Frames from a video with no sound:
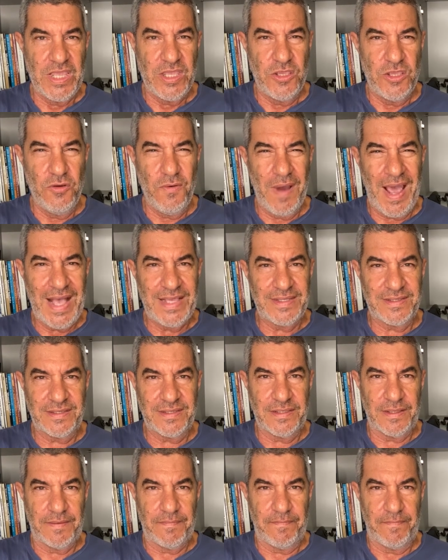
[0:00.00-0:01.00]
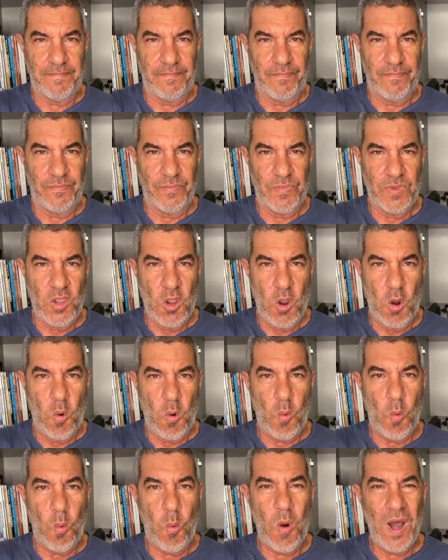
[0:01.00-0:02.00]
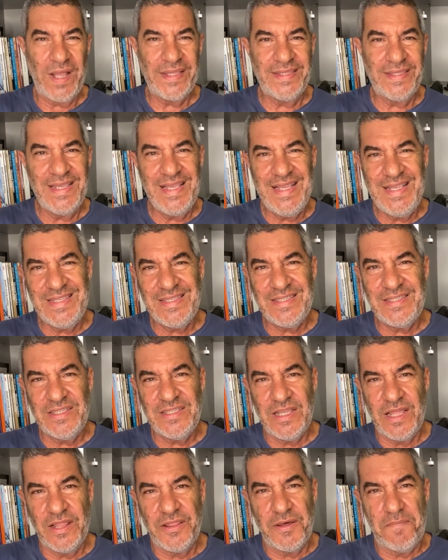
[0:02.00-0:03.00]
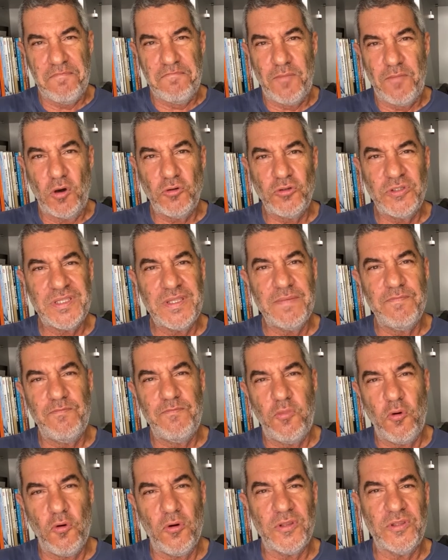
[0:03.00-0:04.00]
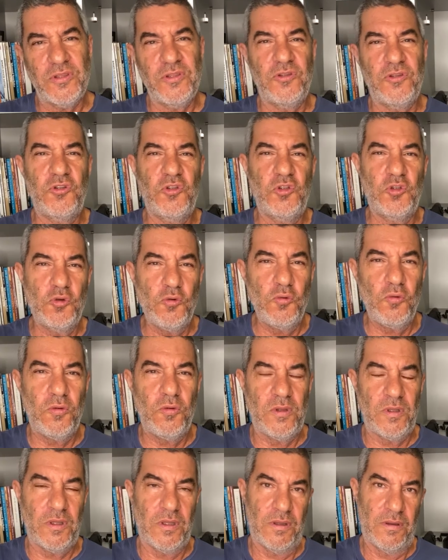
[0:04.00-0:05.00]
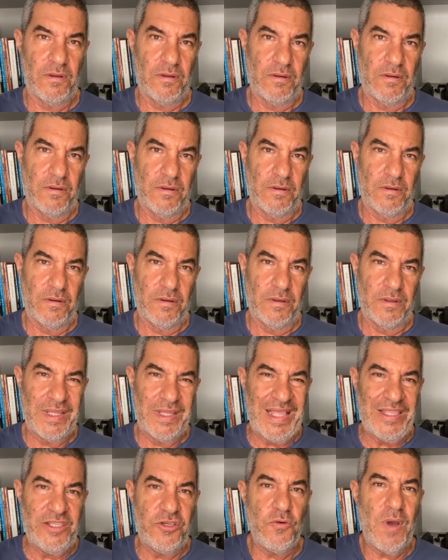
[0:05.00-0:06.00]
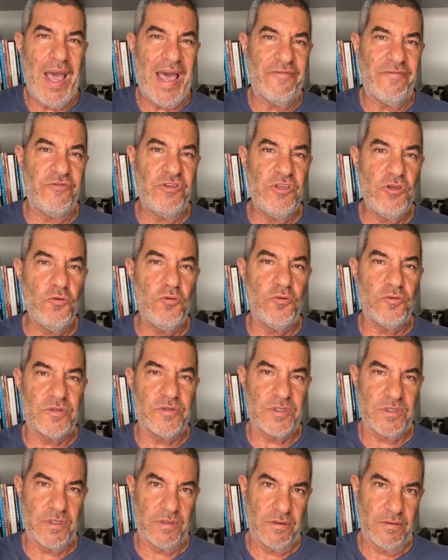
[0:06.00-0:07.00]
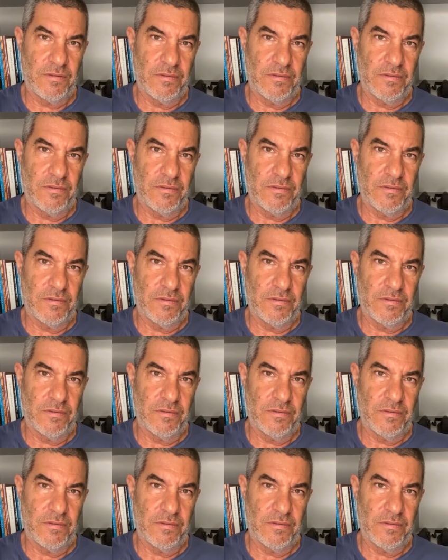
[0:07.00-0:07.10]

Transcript: You ask them, what is the most important tool that you have used